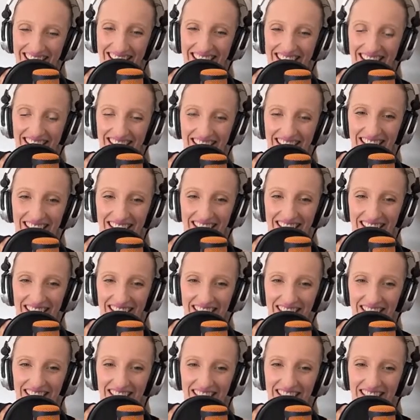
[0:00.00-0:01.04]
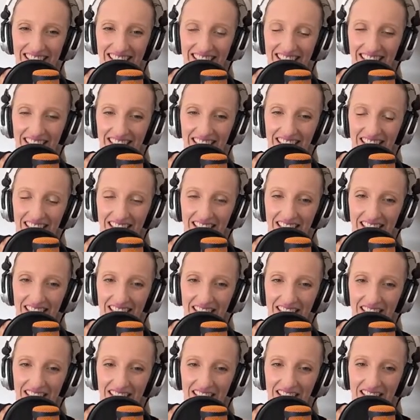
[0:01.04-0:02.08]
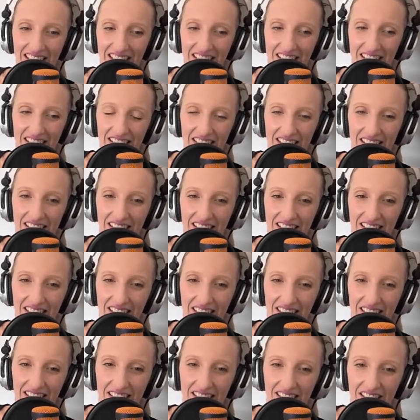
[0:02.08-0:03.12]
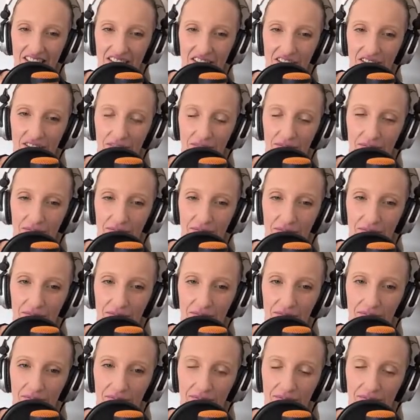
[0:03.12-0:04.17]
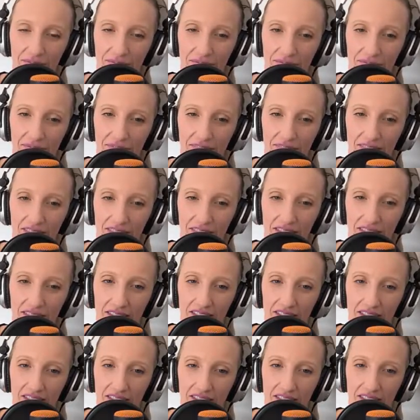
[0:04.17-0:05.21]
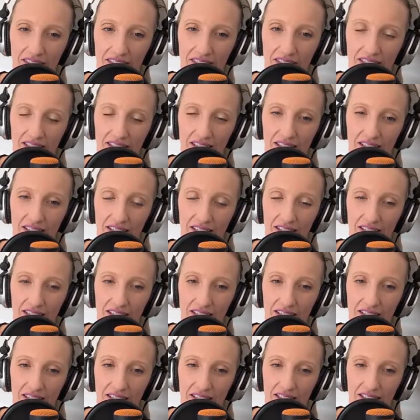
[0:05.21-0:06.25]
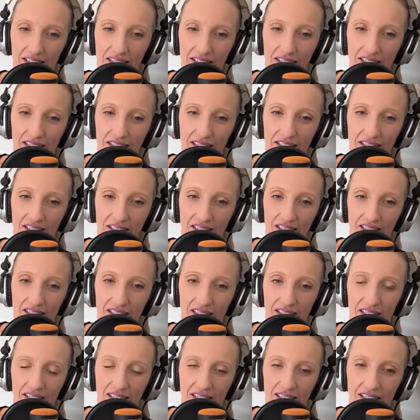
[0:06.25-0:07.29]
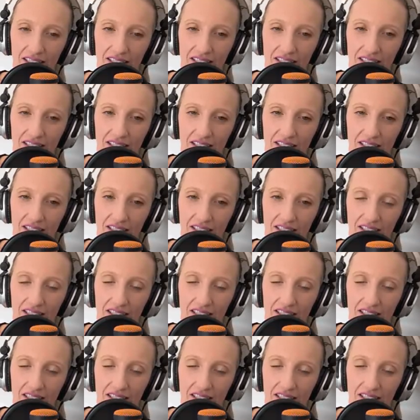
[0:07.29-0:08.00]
(not speaking)